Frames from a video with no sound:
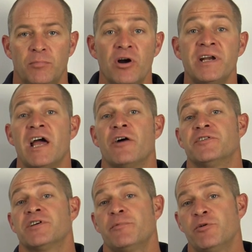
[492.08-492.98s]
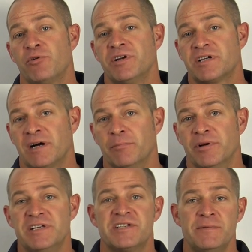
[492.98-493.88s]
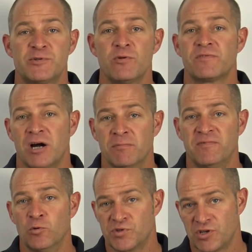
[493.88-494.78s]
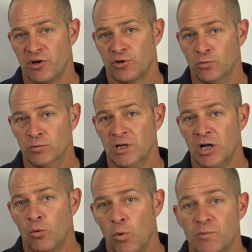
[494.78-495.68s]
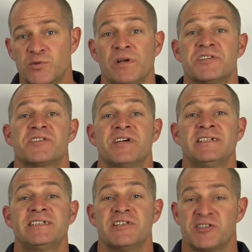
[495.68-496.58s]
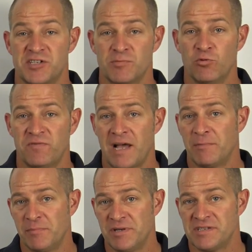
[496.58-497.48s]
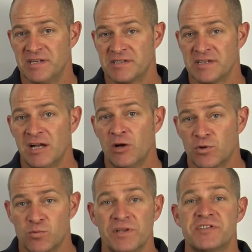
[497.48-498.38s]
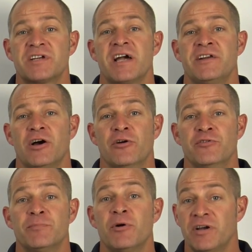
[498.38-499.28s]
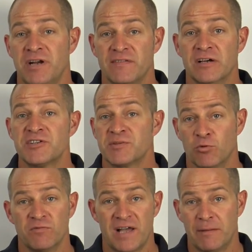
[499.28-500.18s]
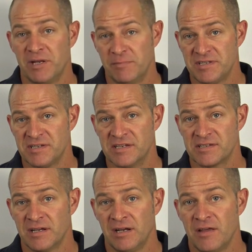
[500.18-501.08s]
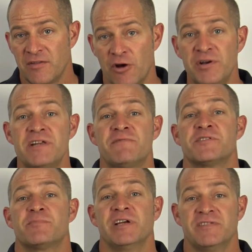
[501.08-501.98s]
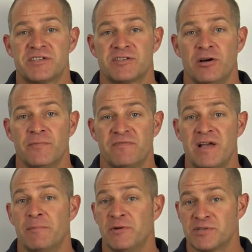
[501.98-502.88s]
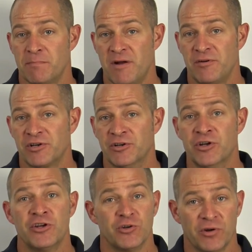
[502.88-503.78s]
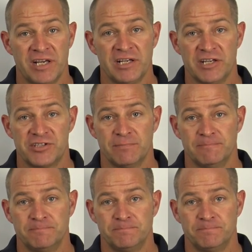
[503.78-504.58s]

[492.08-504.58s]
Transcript: By now, the W Britain company seems to have come full circle. What was once started as a small family business was once again owned by another small family business, the only difference being this time the family was American, not English.